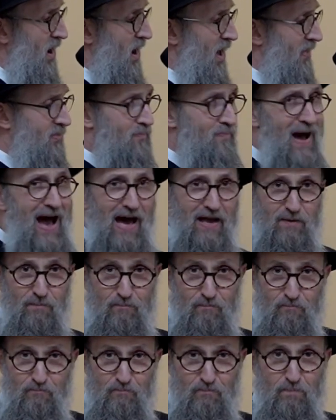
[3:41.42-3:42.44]
on the bottom.
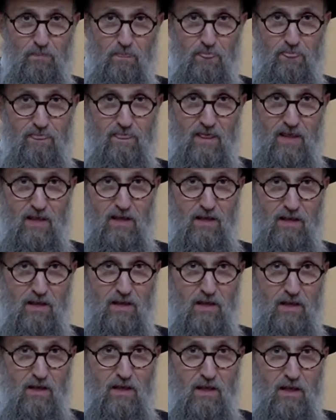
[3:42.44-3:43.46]

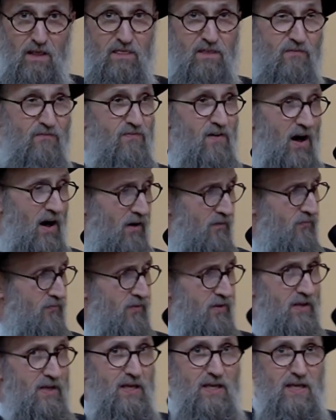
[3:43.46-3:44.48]
The vav
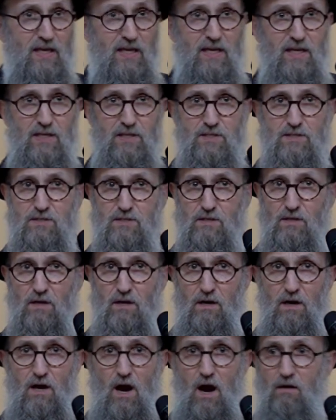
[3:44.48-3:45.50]
is
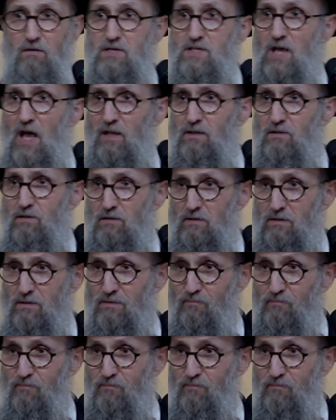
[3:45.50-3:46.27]
horizontal.